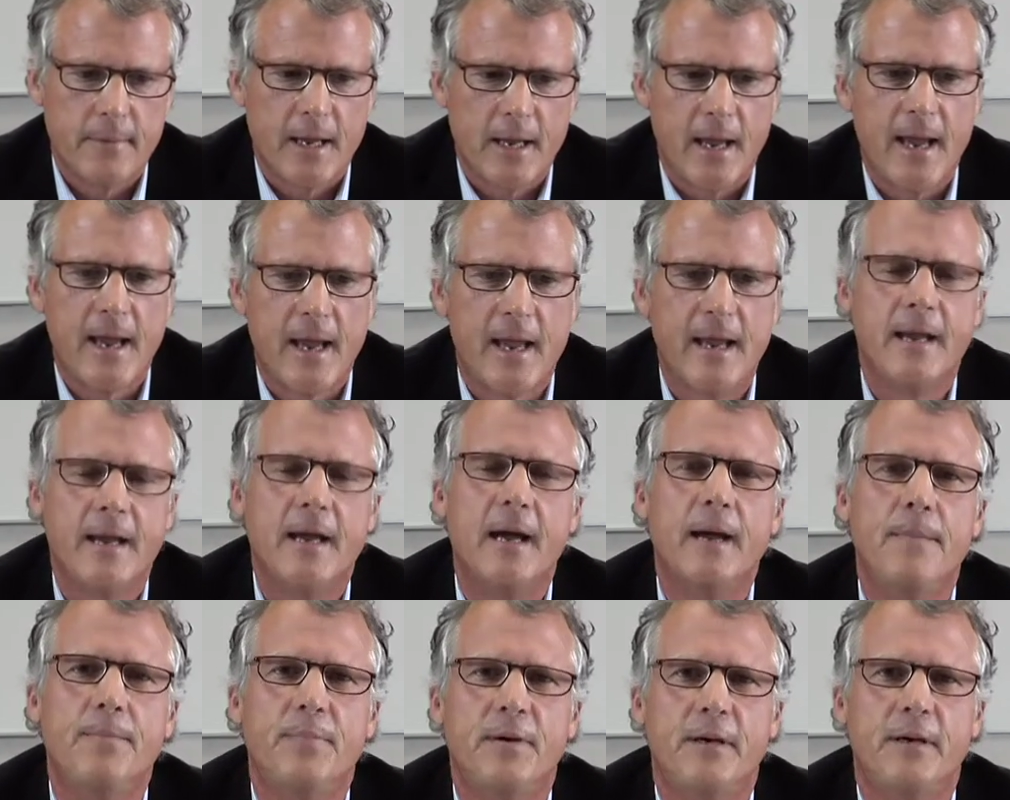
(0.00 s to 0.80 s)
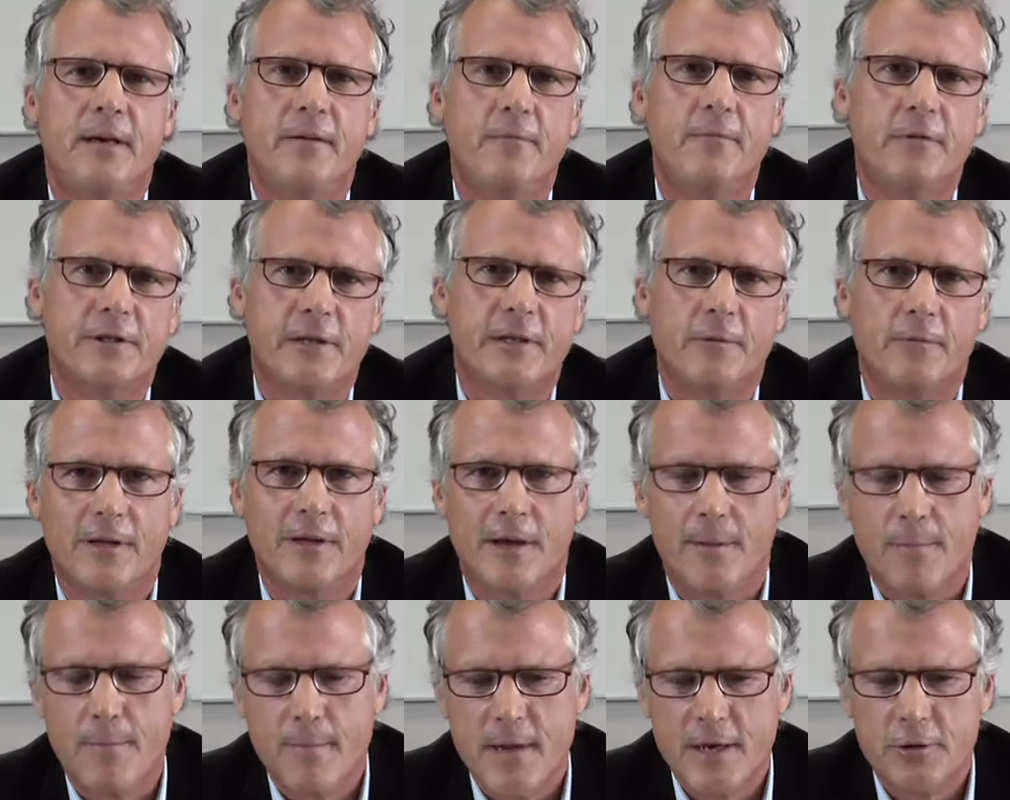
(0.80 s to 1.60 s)
a company, which I will
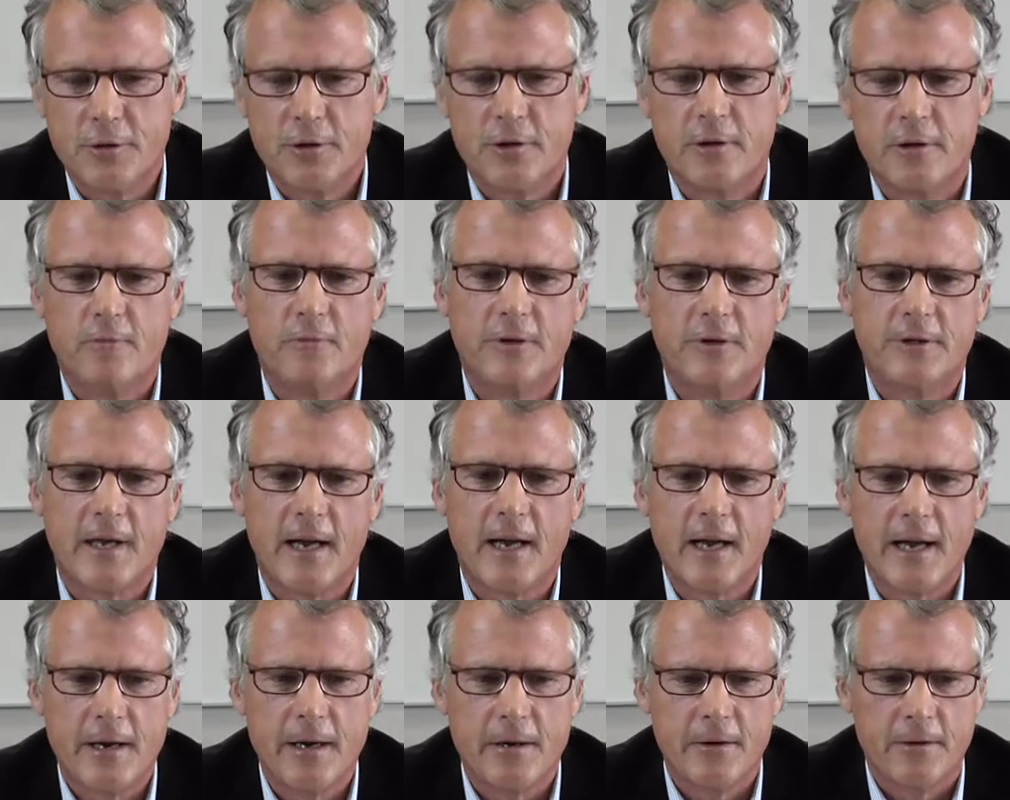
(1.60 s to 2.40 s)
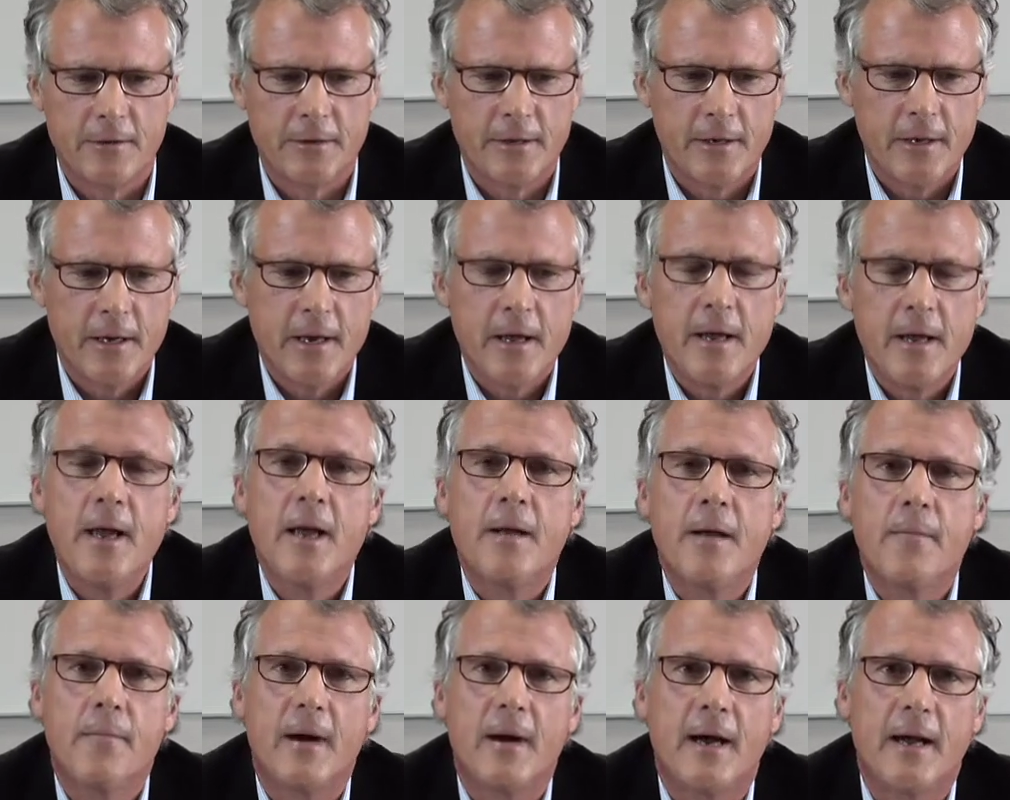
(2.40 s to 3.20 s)
not mention, was hired
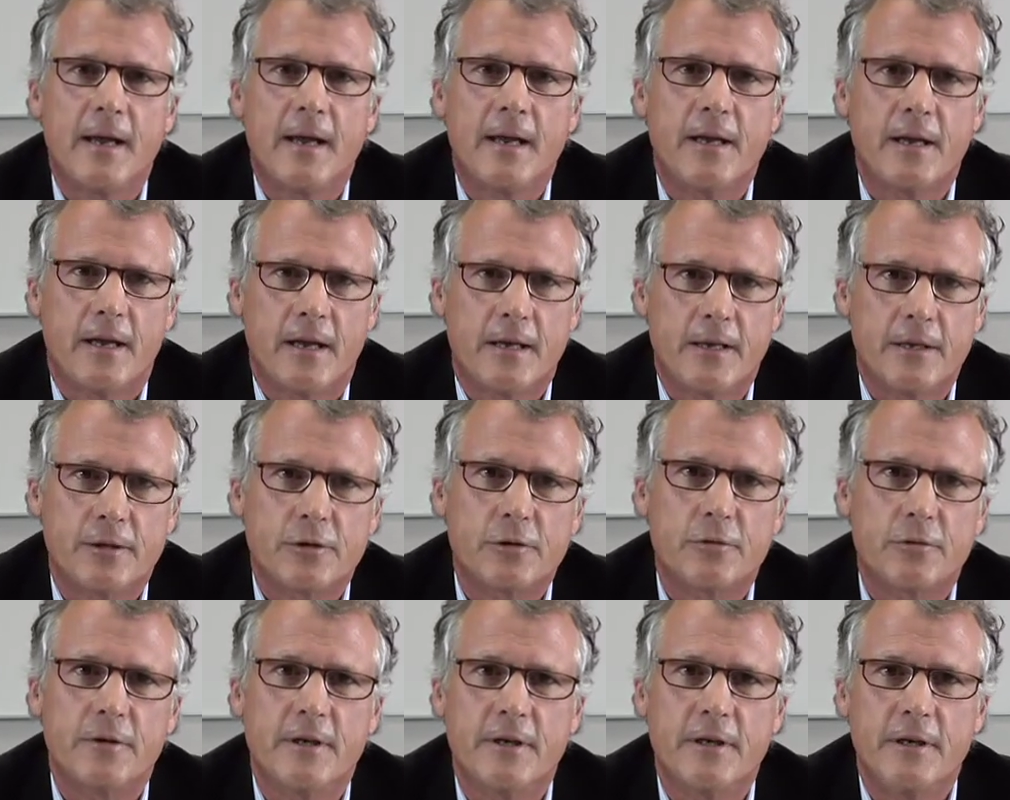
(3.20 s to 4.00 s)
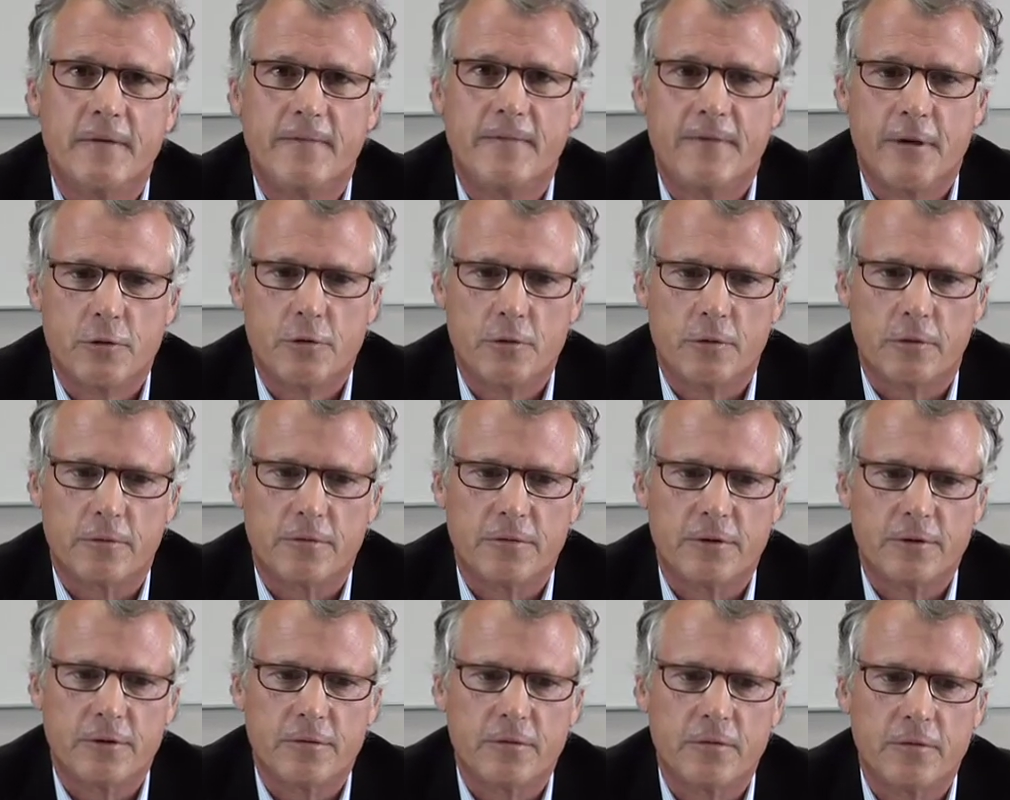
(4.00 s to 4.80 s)
by certain
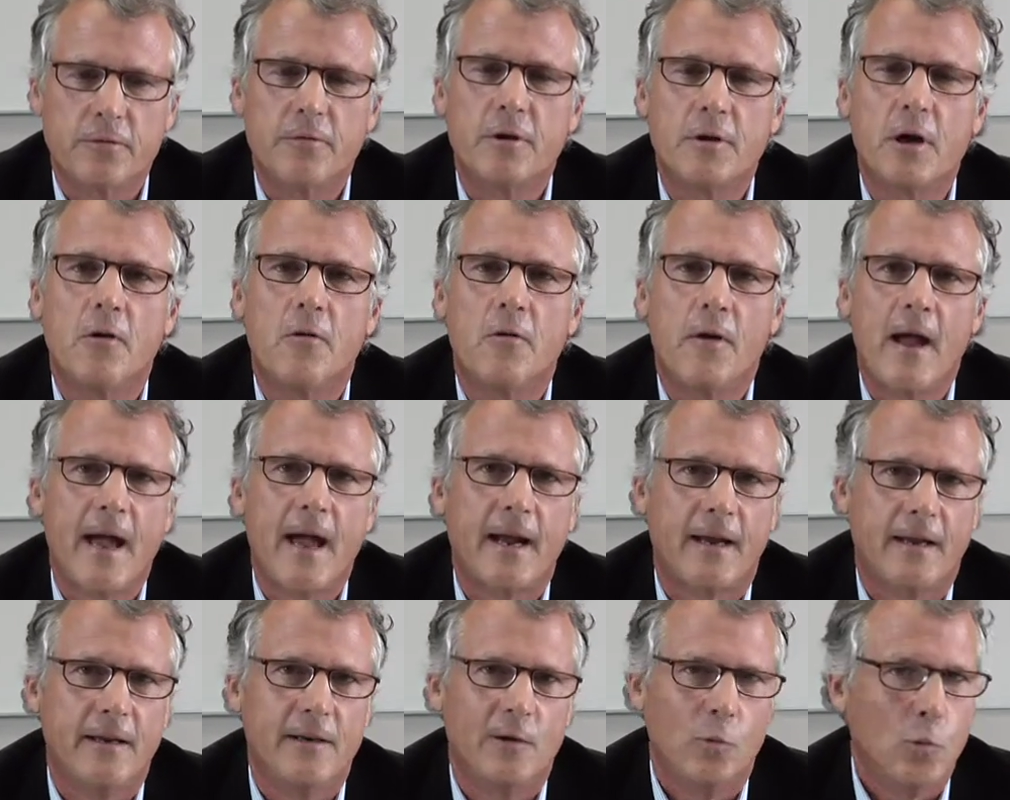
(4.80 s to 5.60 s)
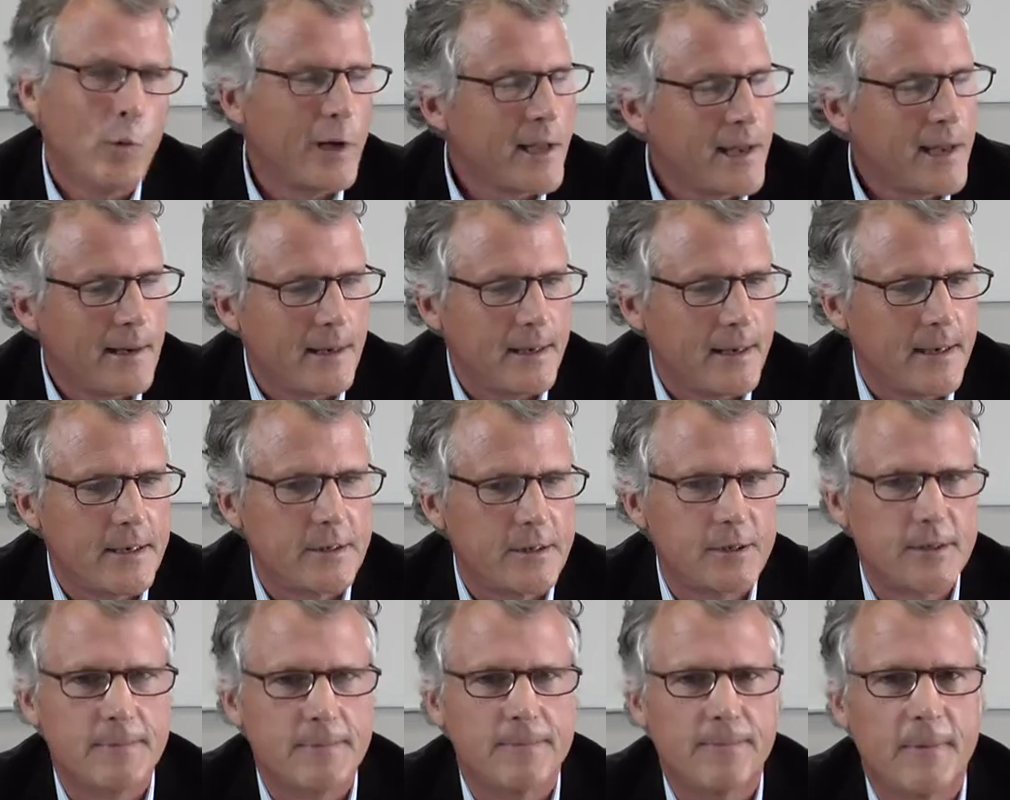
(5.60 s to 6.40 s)
individuals to go hack into
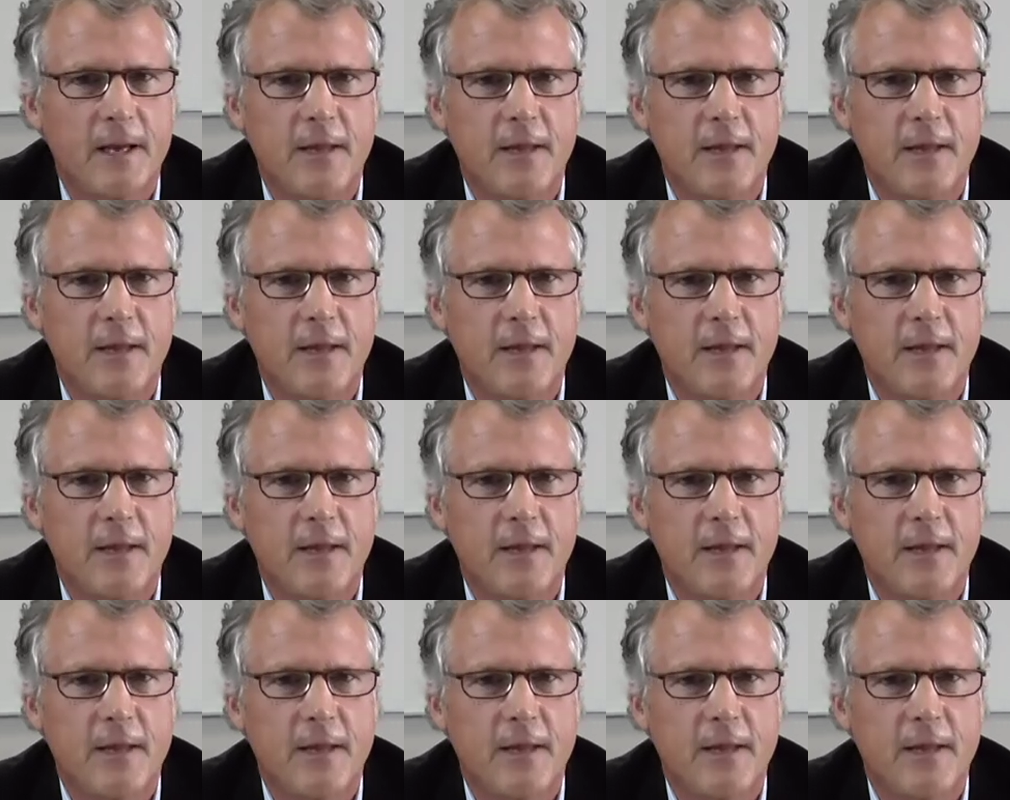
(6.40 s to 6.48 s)
WikiLeaks.